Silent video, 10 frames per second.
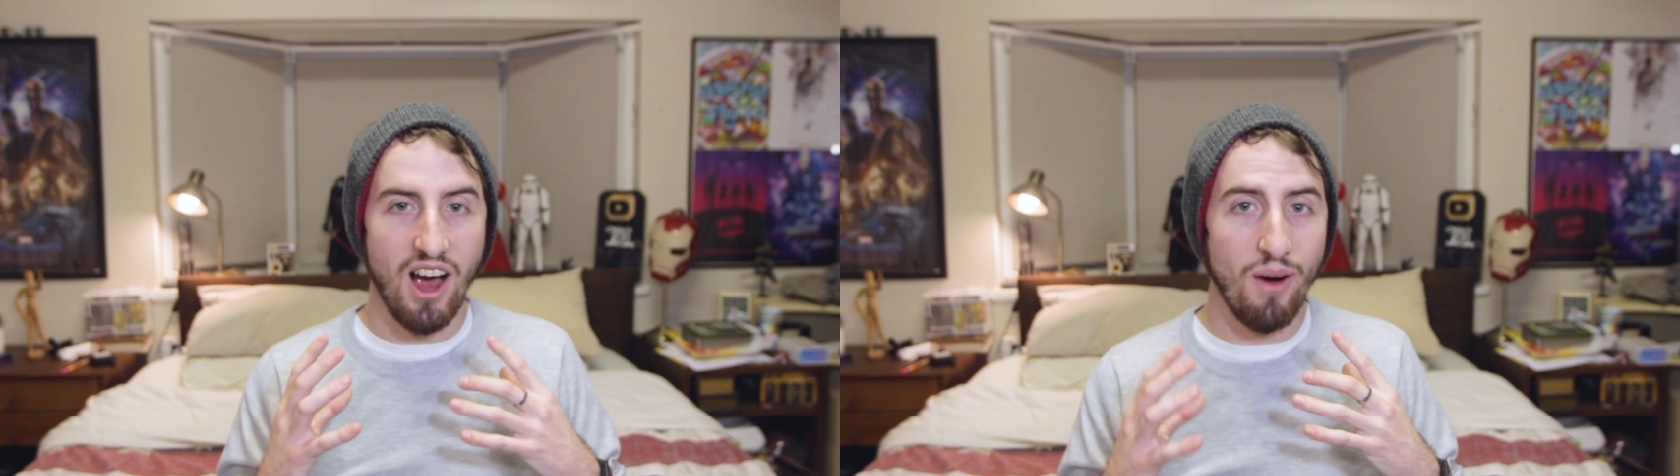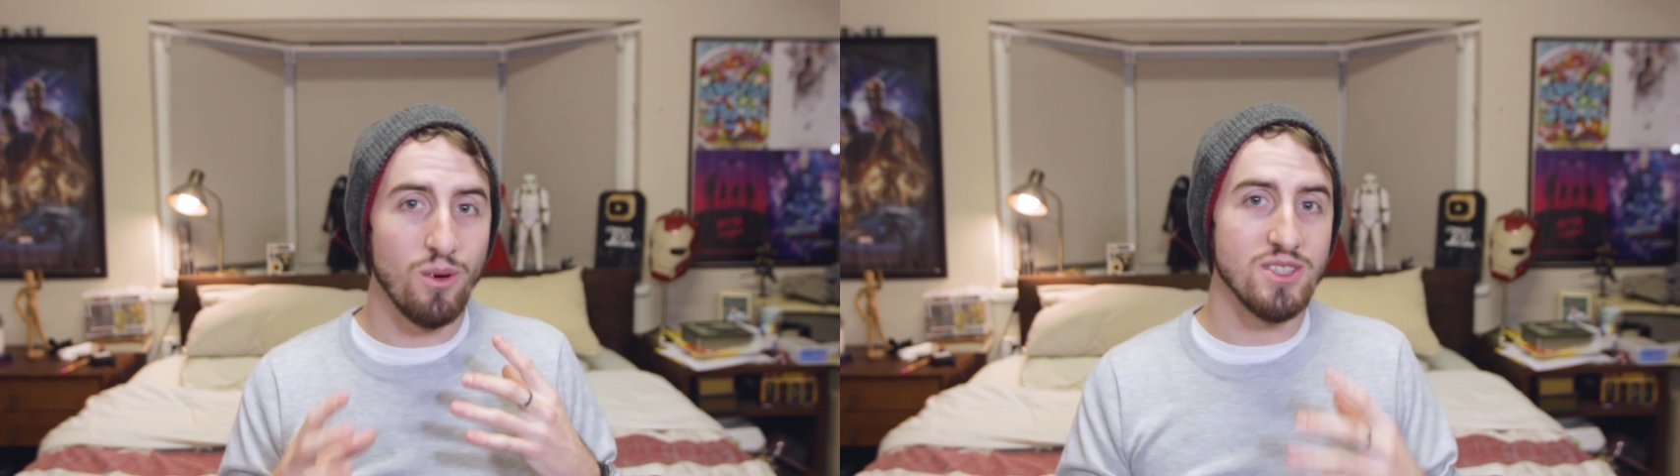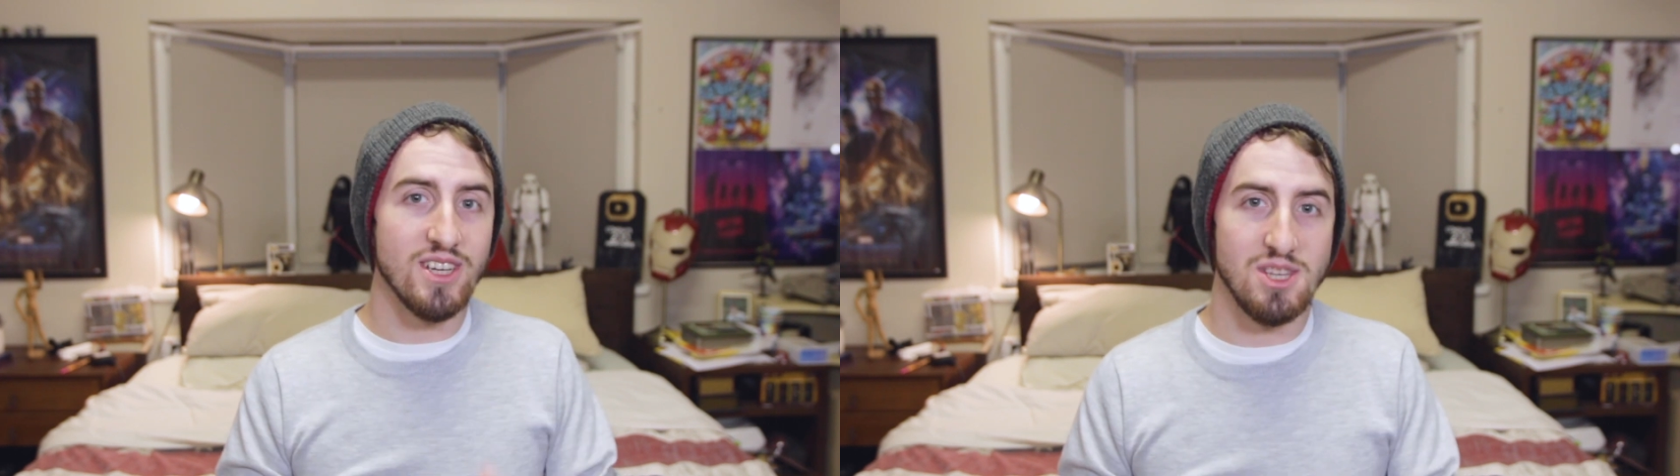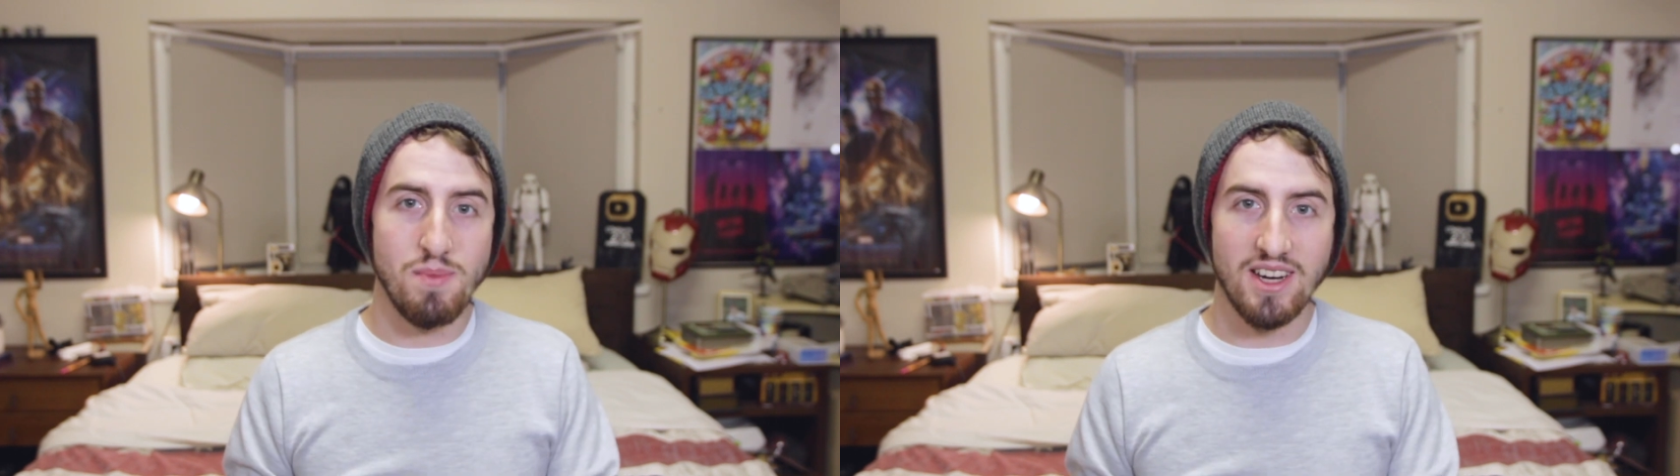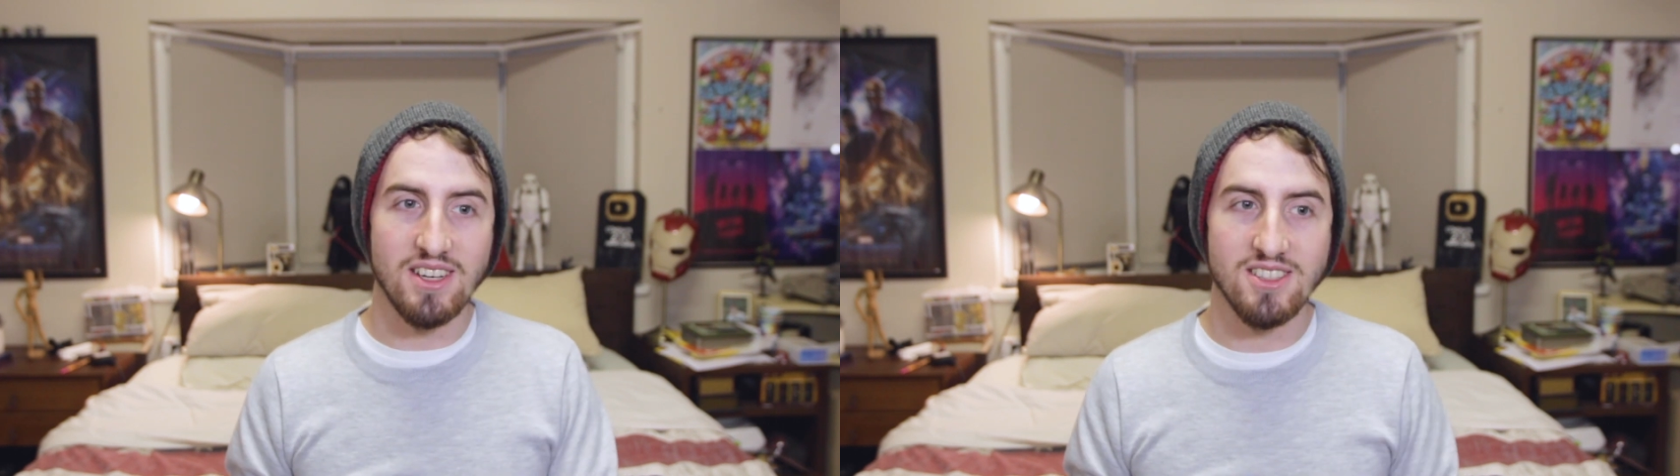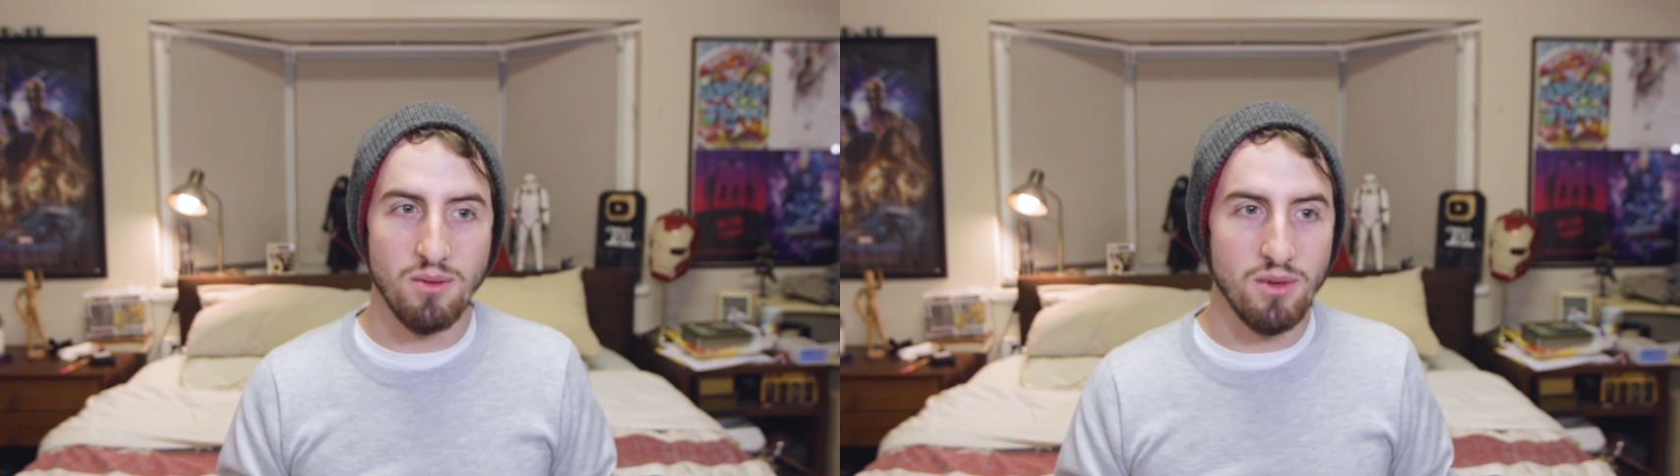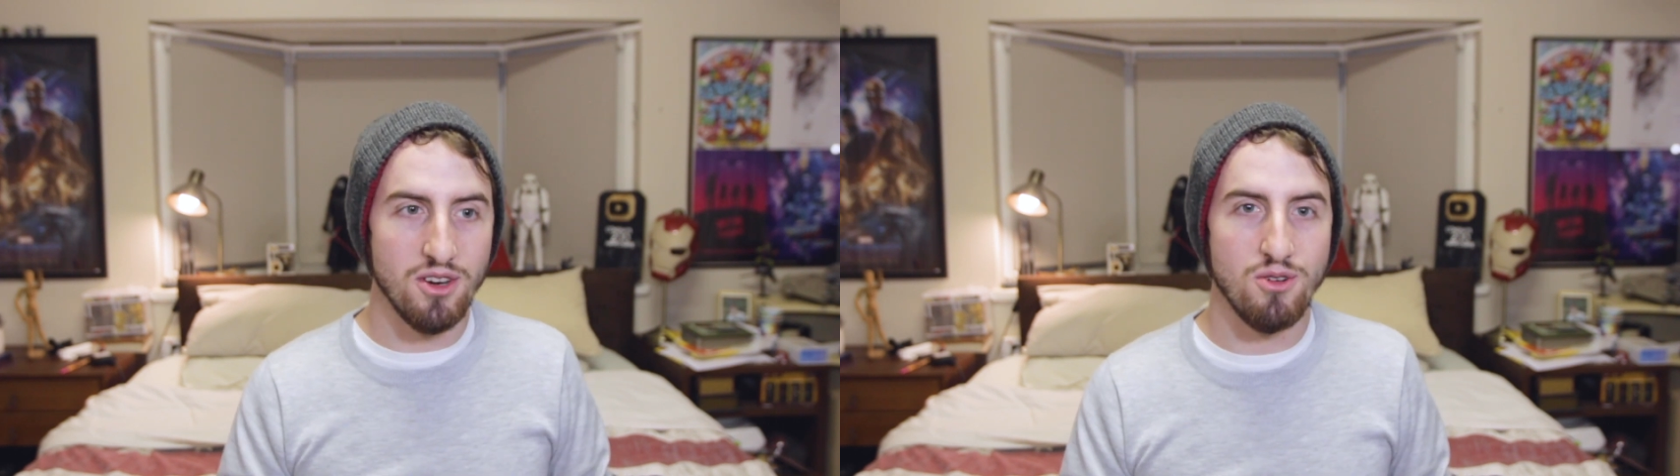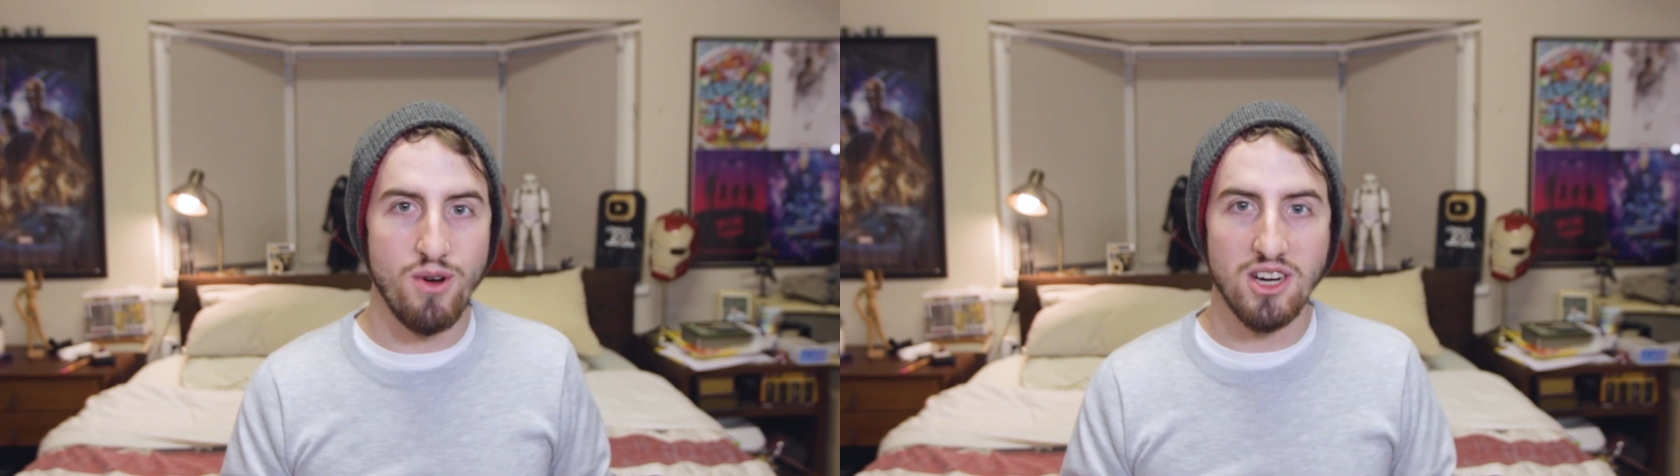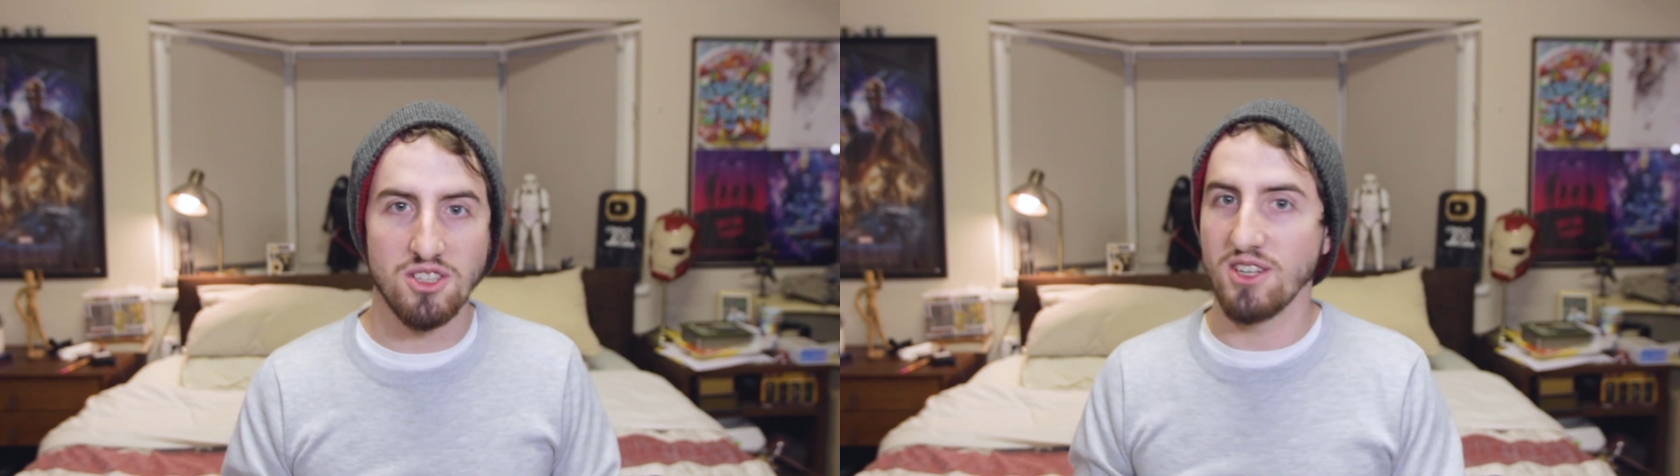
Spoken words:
I wasn't expecting some of the direction